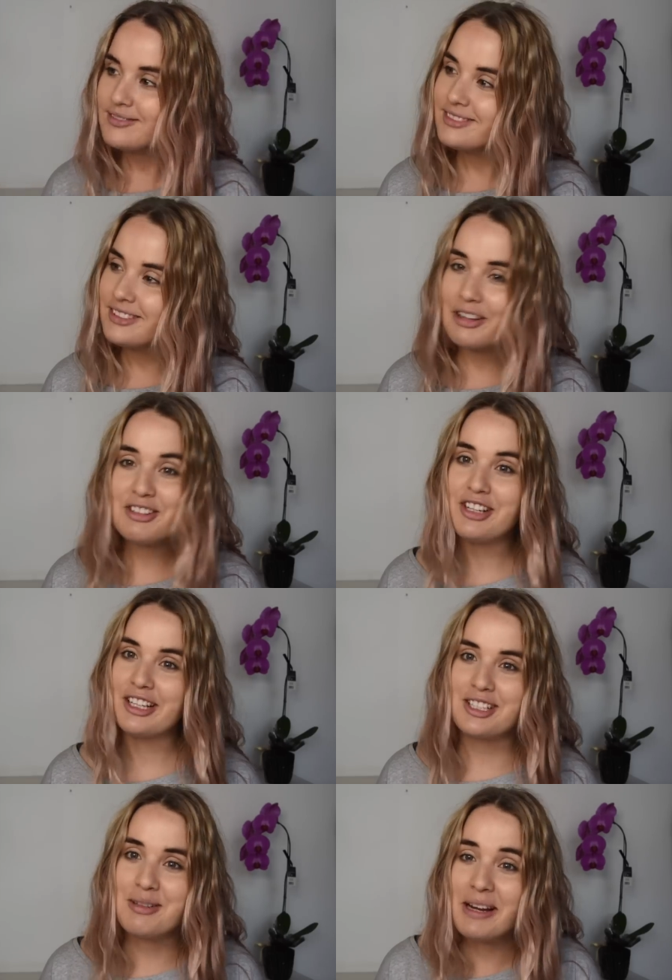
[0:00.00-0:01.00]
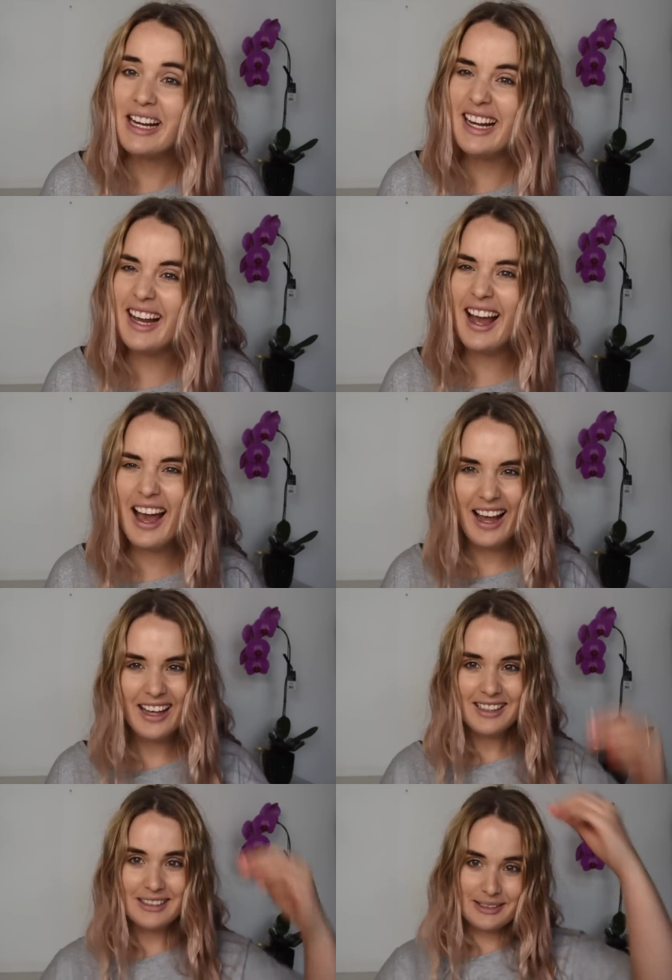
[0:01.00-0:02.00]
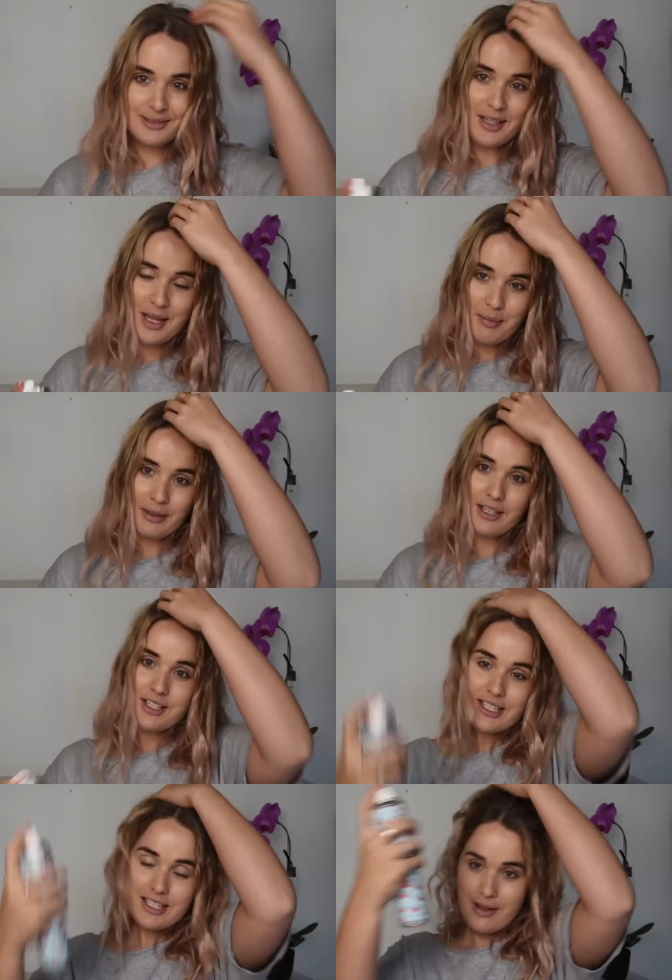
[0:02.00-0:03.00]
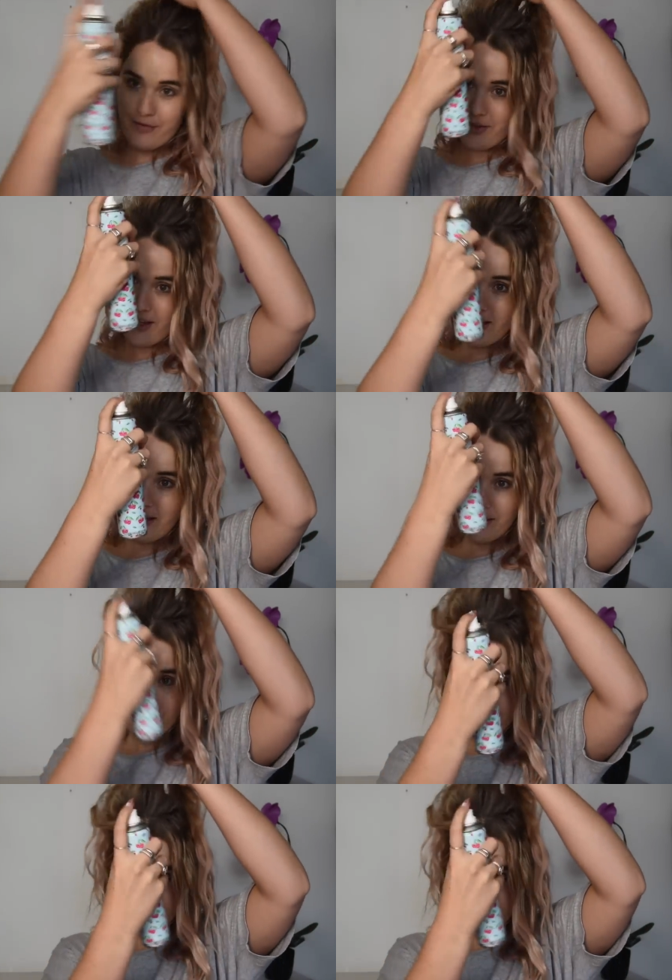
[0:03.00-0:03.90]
Don't judge me. But I just lift the hair